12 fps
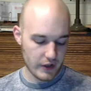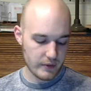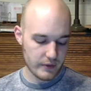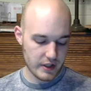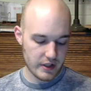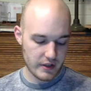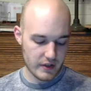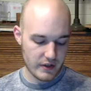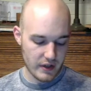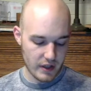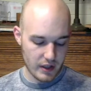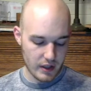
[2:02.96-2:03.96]
one is
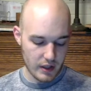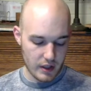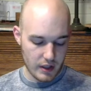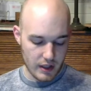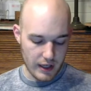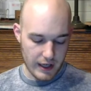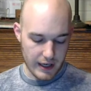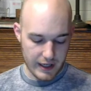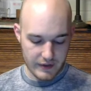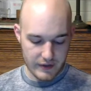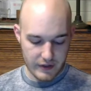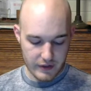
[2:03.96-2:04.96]
at
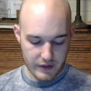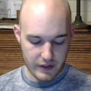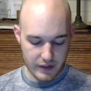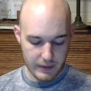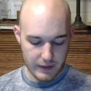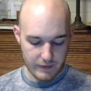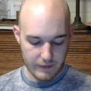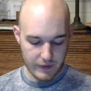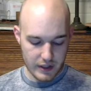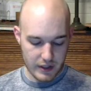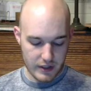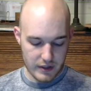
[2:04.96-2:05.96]
the start of the combat
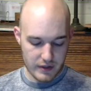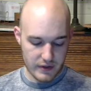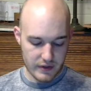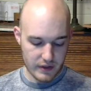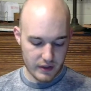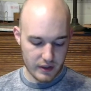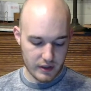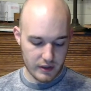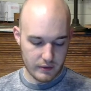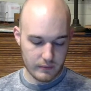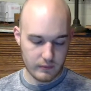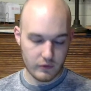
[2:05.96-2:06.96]
phase,
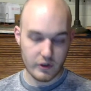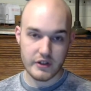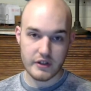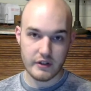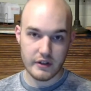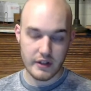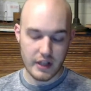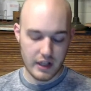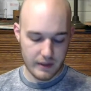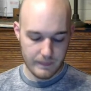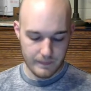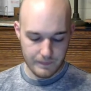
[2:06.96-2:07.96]
once during the
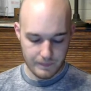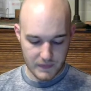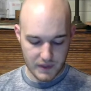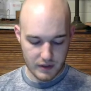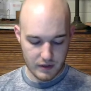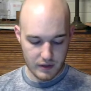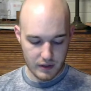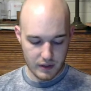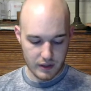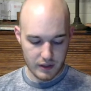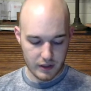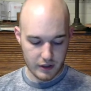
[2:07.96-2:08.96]
game,
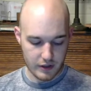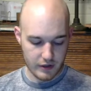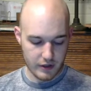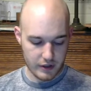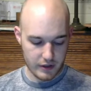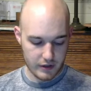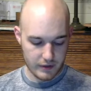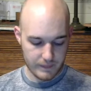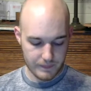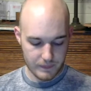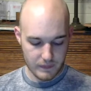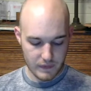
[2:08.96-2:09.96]
Arngard,
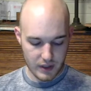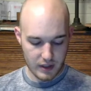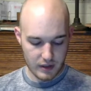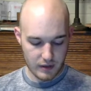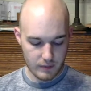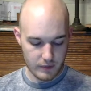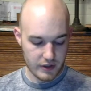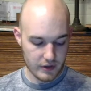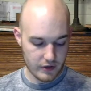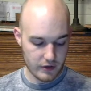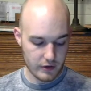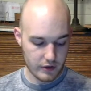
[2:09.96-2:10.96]
which
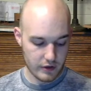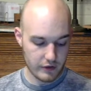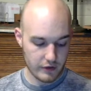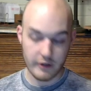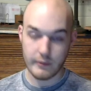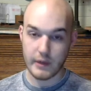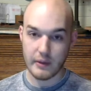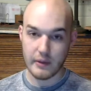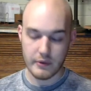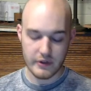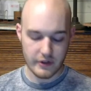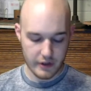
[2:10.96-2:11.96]
is your Grimwrath
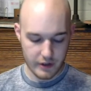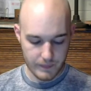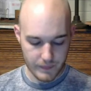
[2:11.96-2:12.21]
Berserker,